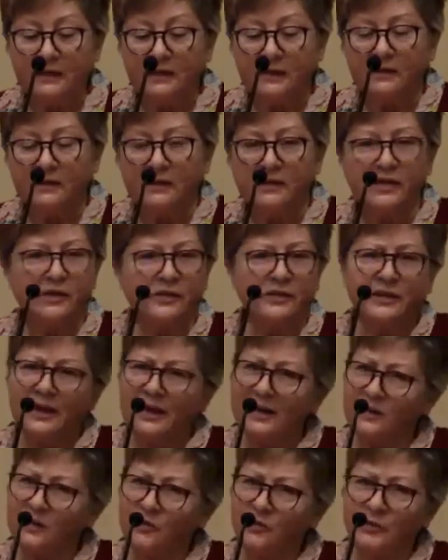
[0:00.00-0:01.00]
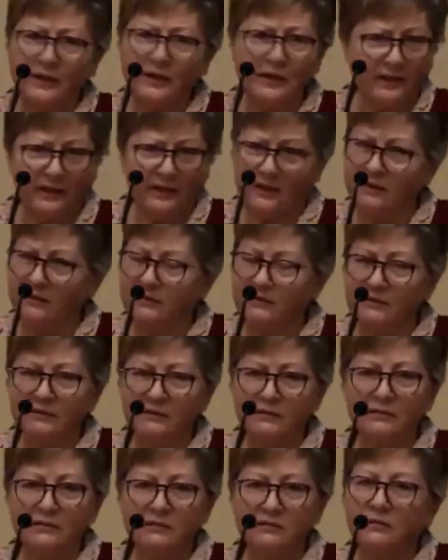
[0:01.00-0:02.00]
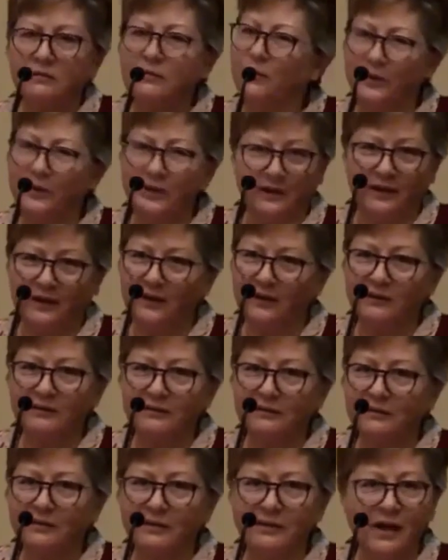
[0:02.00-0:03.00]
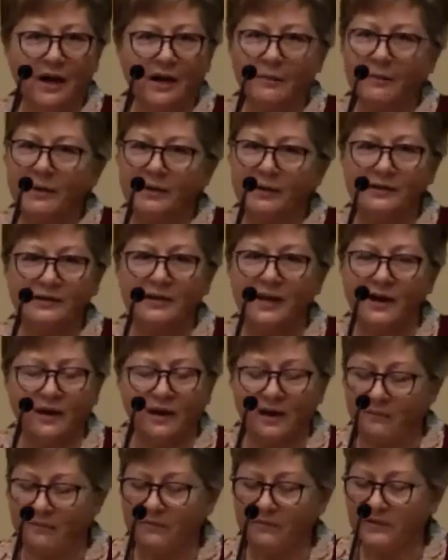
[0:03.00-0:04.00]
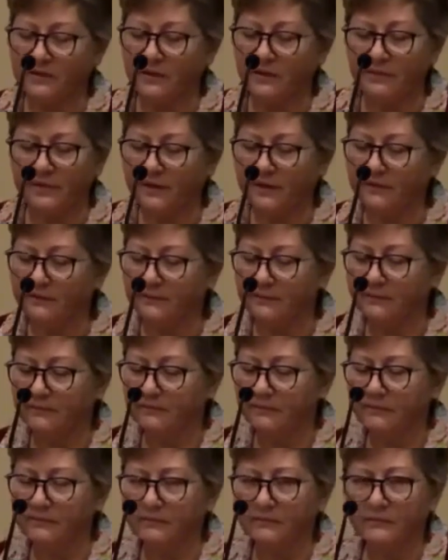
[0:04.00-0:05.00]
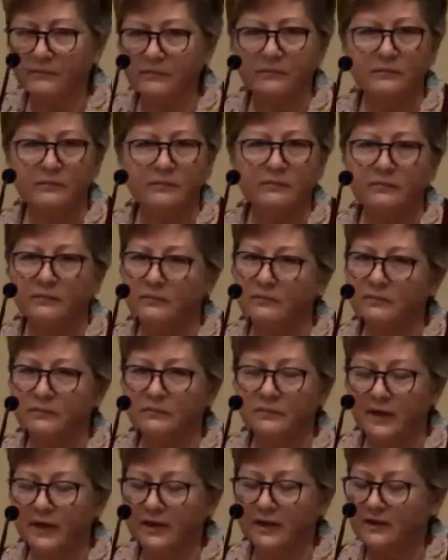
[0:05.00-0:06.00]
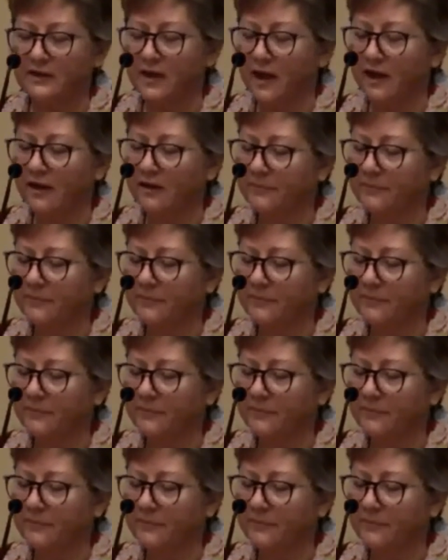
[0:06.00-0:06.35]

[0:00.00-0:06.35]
So today is really, really not about signing up for something. It's not.